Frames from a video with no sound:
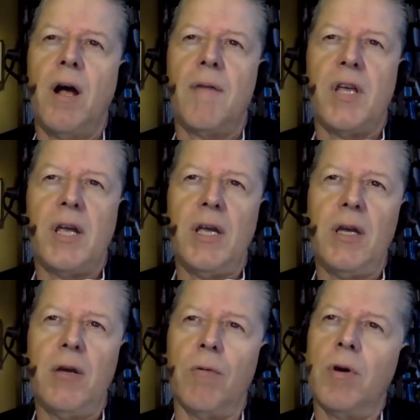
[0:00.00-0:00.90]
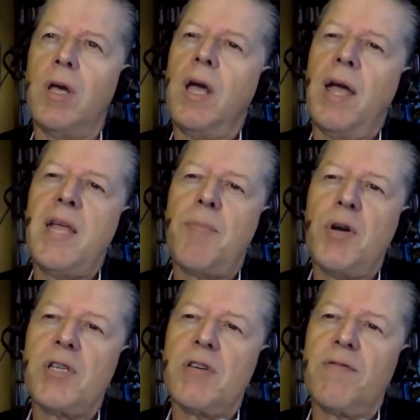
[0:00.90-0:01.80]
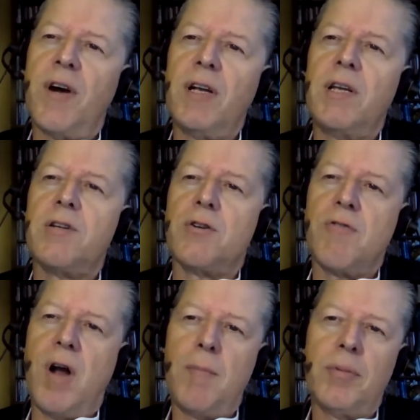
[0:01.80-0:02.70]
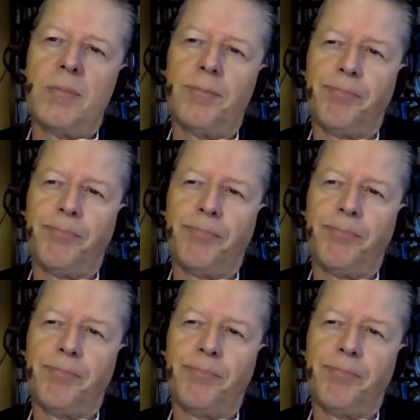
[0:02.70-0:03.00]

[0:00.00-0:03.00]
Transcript: of the EU. And that brings us finally to Trump.